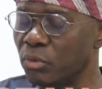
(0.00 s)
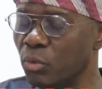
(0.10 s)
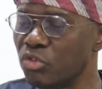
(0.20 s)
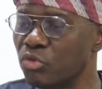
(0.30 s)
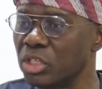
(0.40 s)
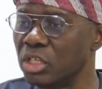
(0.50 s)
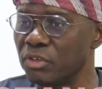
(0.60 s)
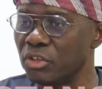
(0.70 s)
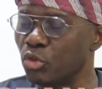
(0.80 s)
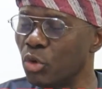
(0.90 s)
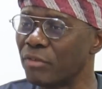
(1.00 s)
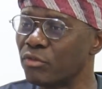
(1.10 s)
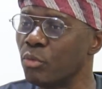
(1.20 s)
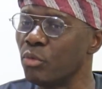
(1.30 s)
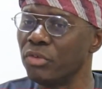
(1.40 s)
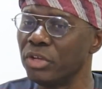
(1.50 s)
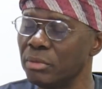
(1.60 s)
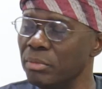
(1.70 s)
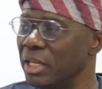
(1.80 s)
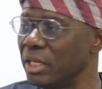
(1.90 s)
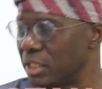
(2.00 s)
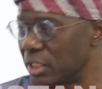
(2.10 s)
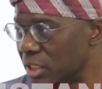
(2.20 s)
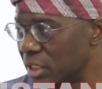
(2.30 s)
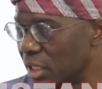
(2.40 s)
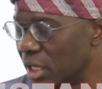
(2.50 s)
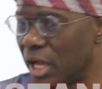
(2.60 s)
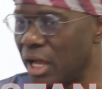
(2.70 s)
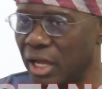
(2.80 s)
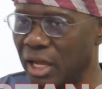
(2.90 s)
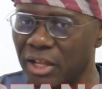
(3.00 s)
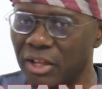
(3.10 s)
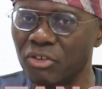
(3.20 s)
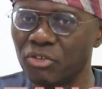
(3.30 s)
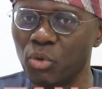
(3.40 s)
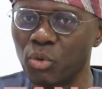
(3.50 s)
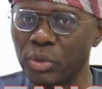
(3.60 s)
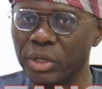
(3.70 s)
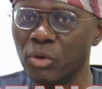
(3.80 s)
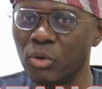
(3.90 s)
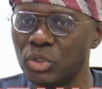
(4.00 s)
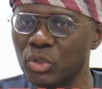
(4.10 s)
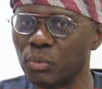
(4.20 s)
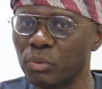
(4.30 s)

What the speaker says: Once we give it, you have to move in immediately. So we don't.